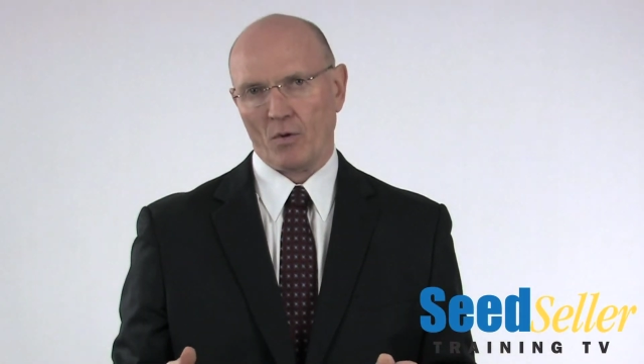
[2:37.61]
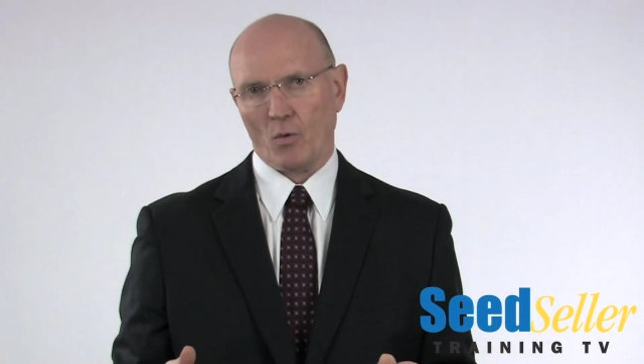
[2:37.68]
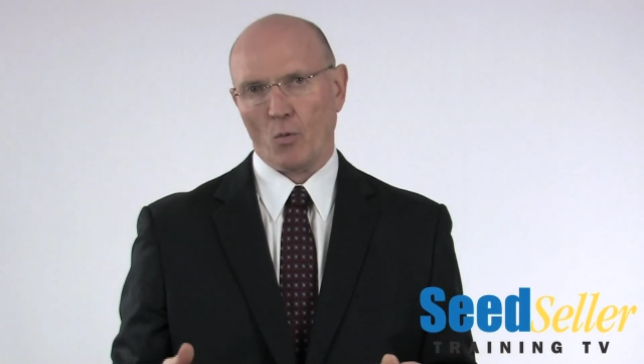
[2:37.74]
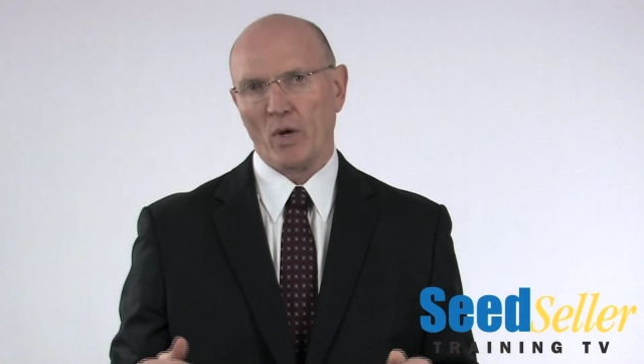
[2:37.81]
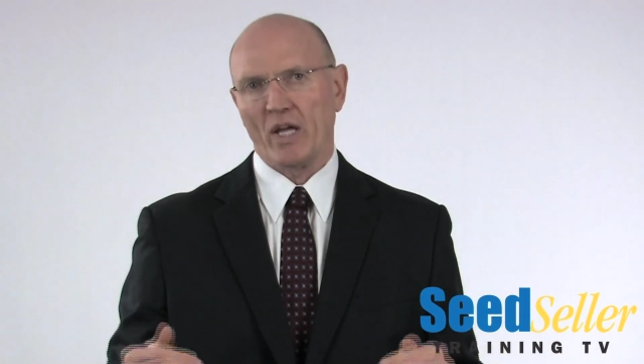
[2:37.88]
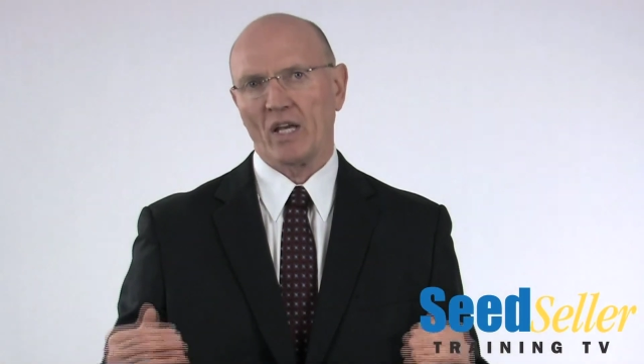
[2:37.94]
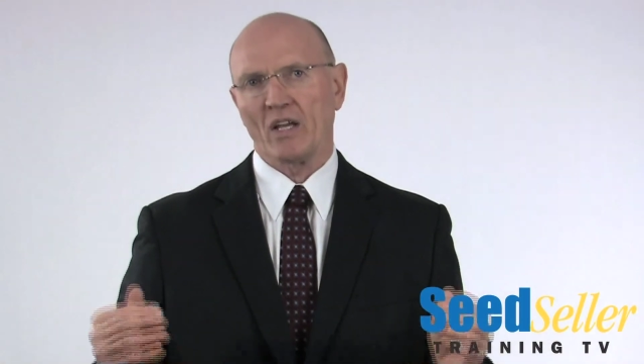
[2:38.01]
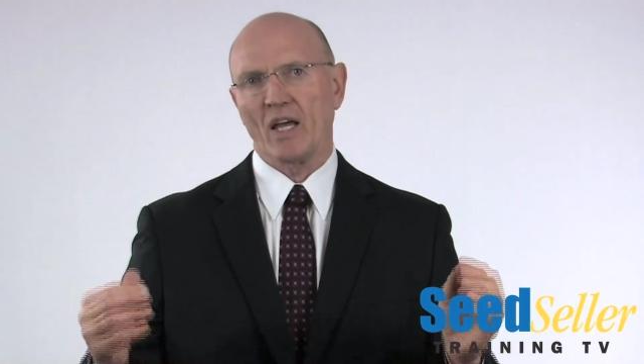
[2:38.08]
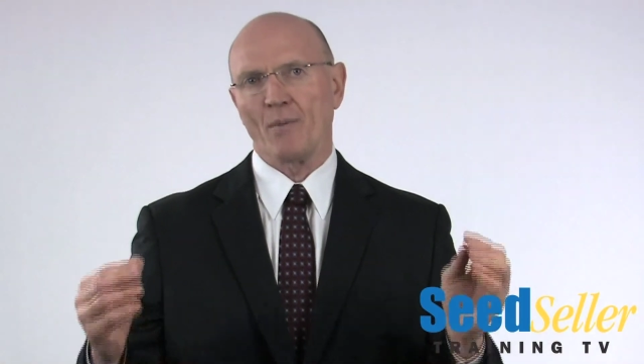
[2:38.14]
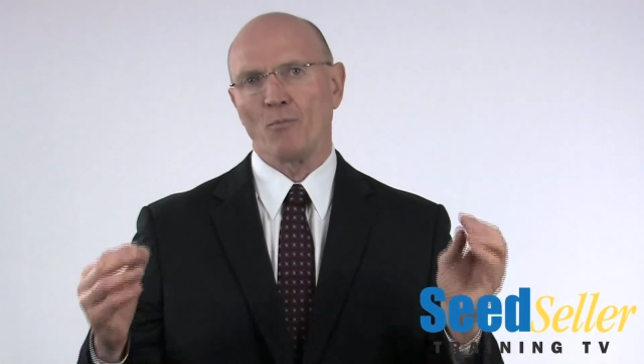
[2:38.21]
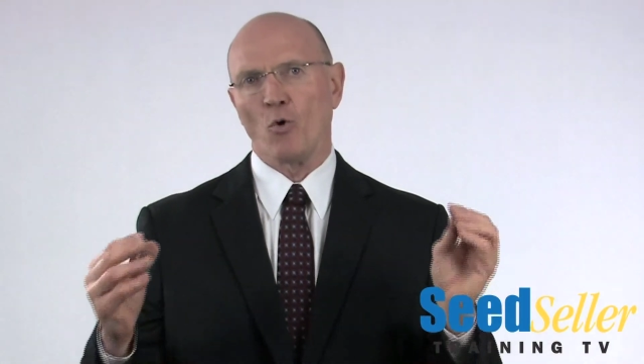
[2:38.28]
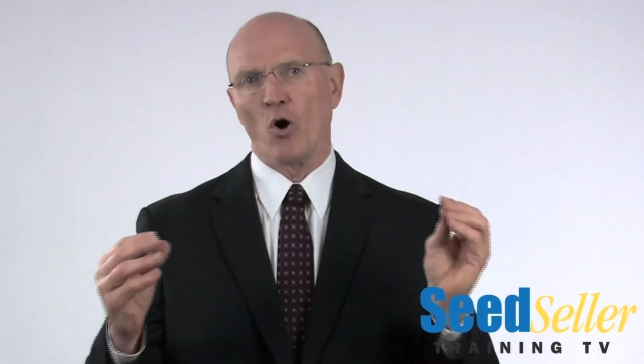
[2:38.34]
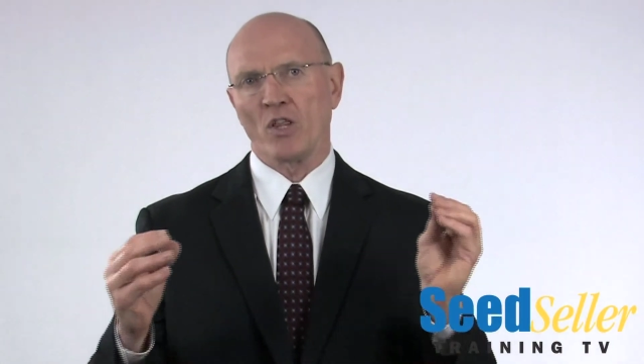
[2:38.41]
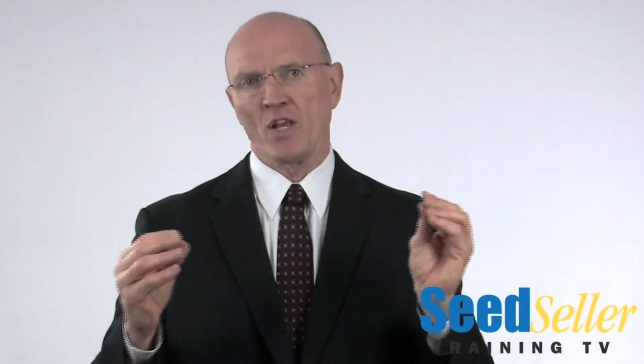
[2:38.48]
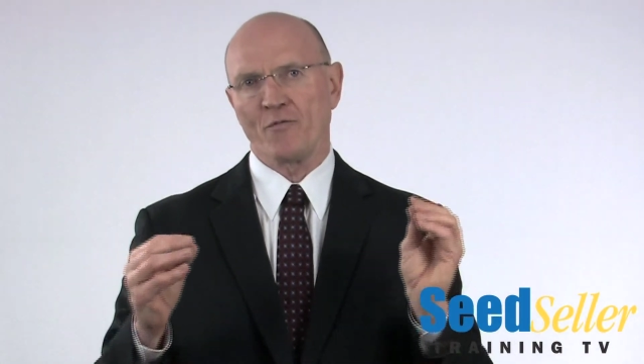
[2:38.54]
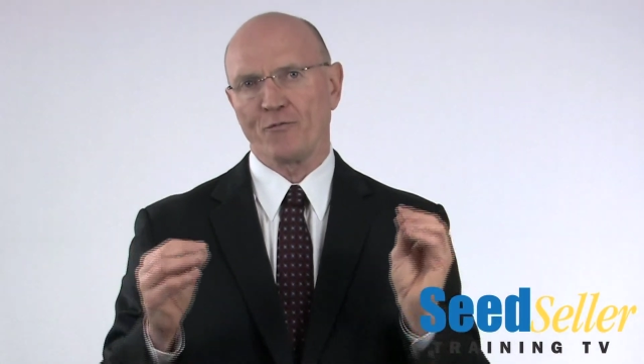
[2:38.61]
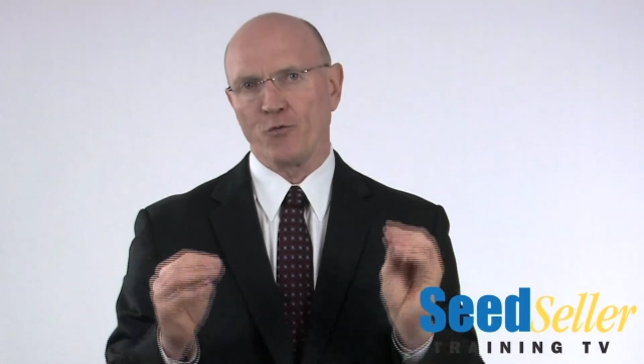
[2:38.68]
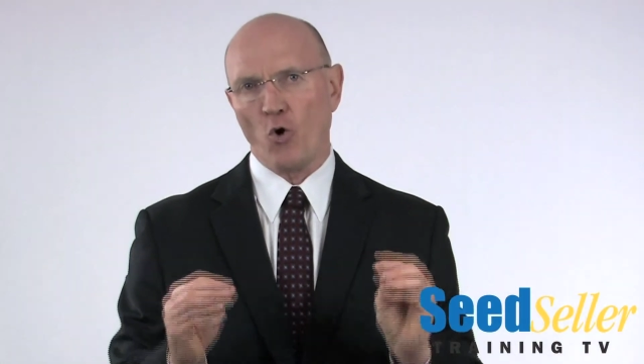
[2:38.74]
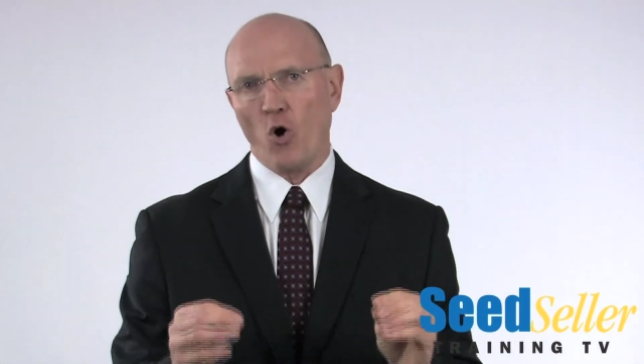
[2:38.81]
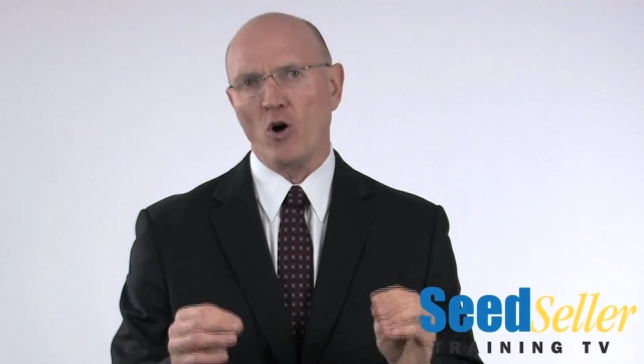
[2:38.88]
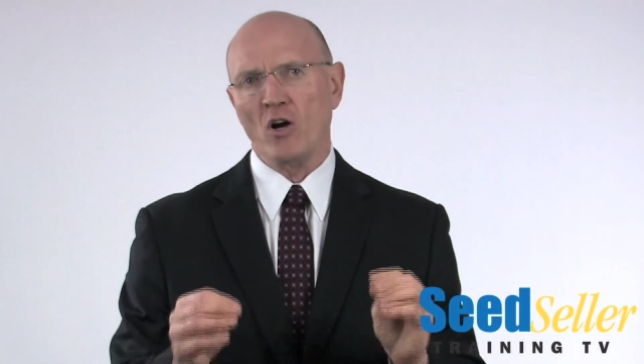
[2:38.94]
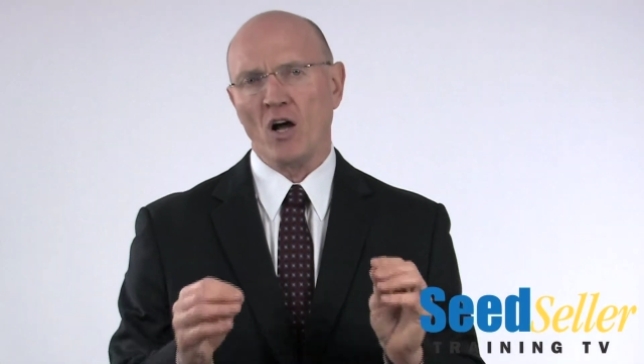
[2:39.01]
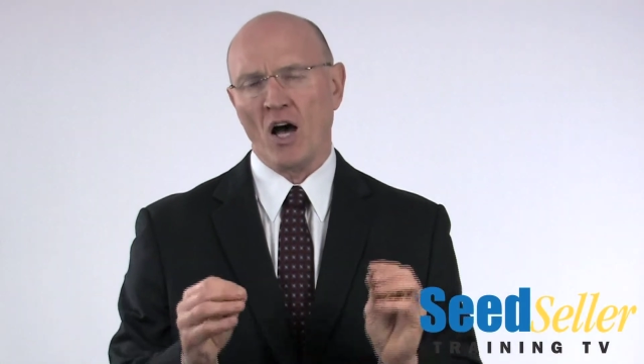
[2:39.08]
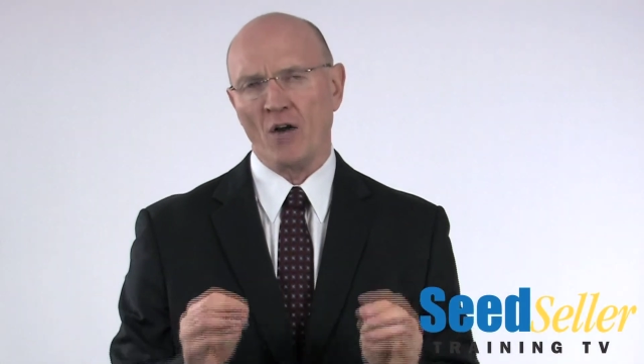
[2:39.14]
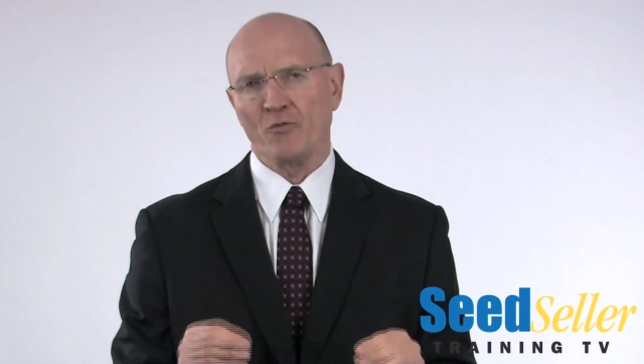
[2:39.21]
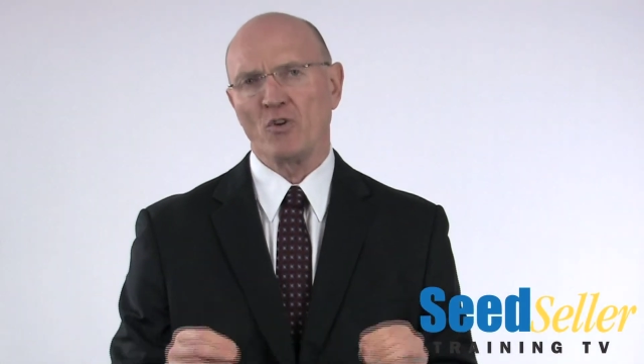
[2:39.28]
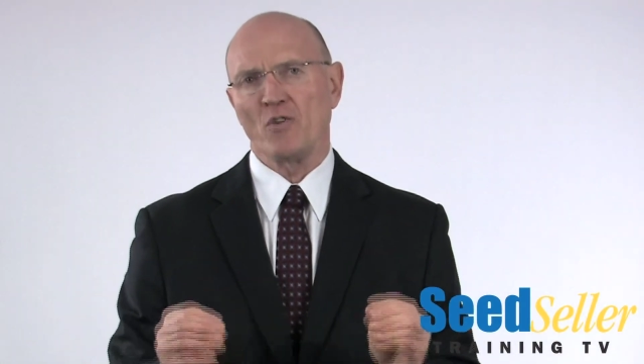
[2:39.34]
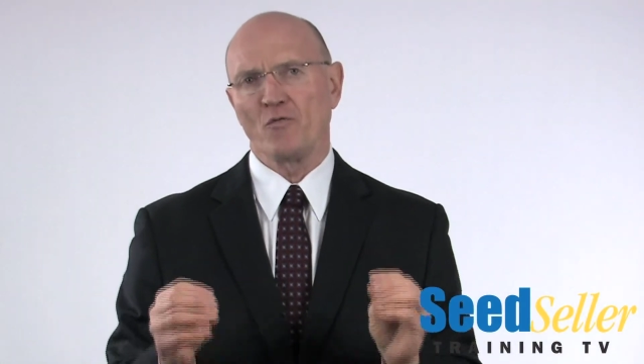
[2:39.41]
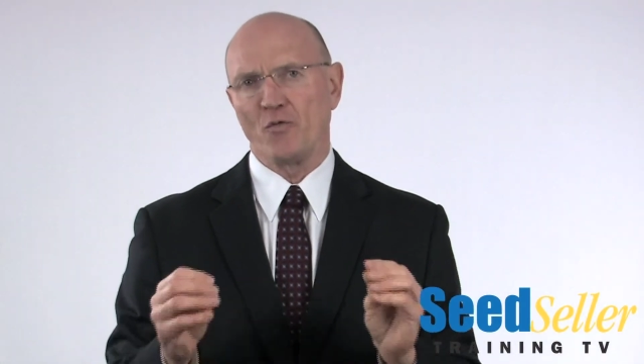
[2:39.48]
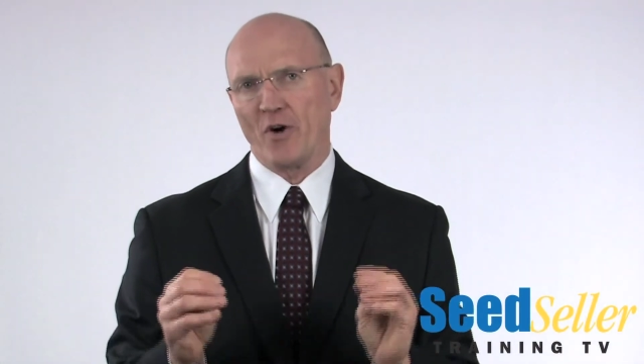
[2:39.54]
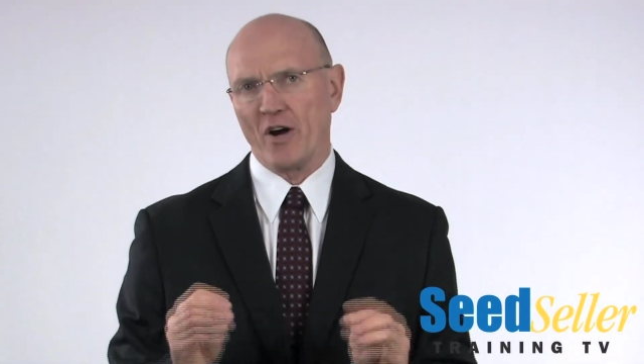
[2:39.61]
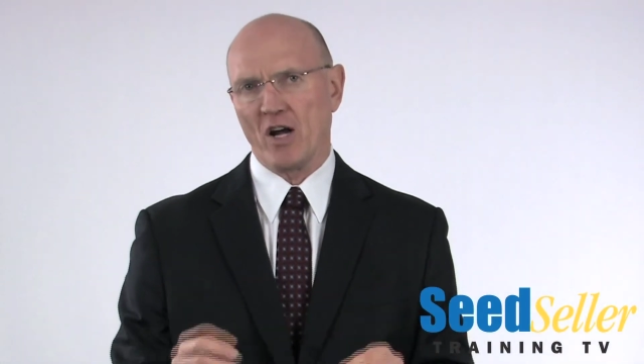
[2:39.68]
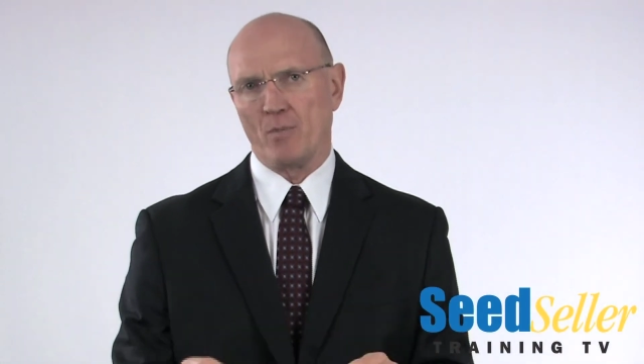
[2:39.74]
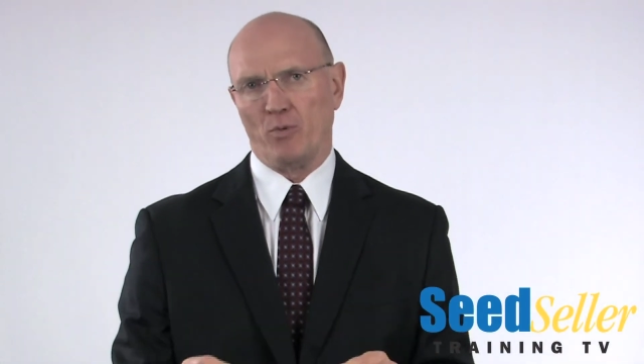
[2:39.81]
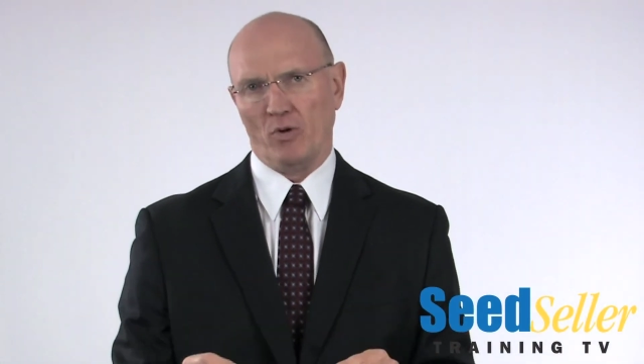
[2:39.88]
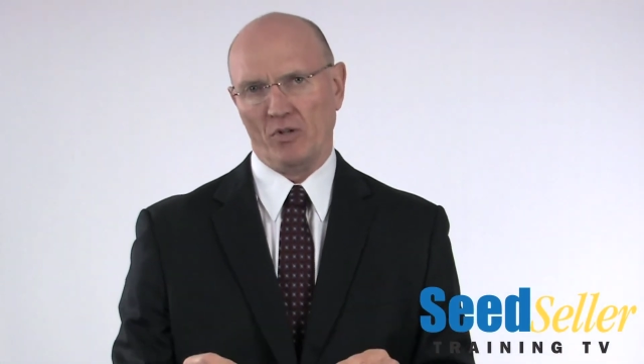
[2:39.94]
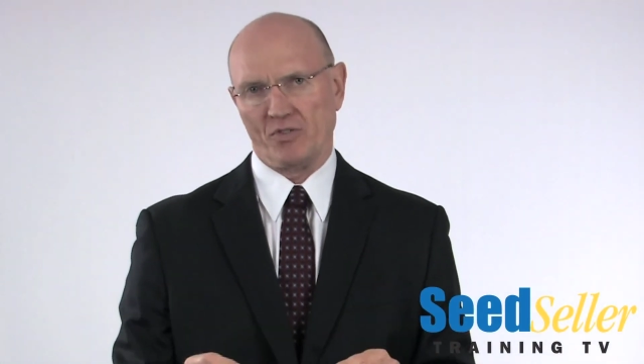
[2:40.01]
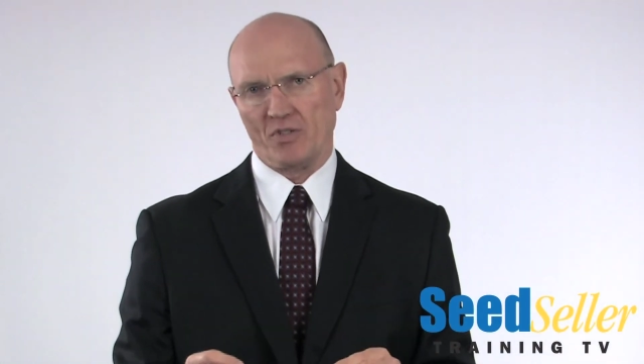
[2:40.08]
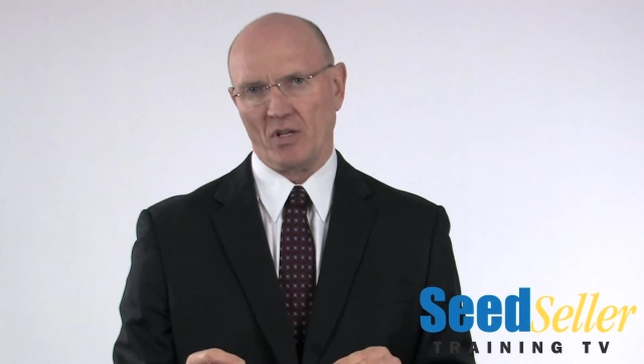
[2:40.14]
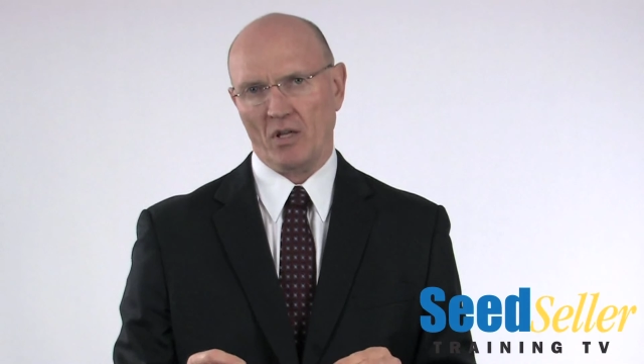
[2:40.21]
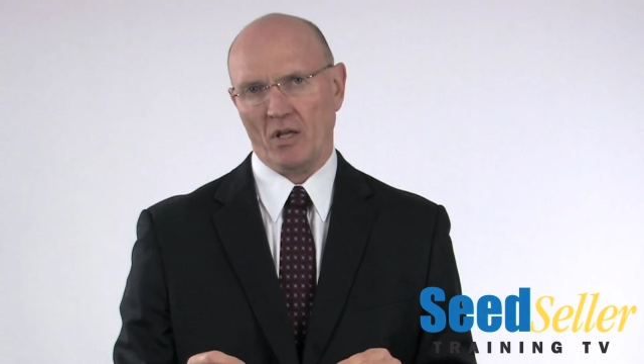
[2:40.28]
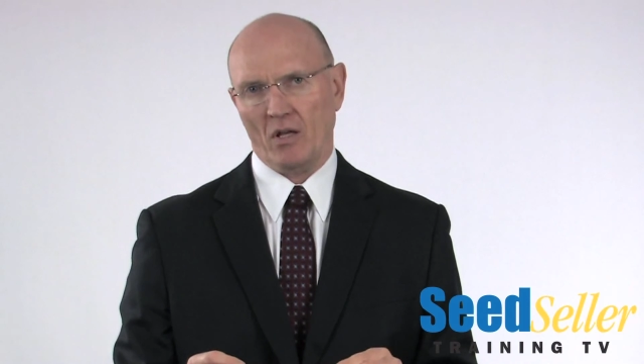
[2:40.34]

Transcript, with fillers: we can get more than 400 variables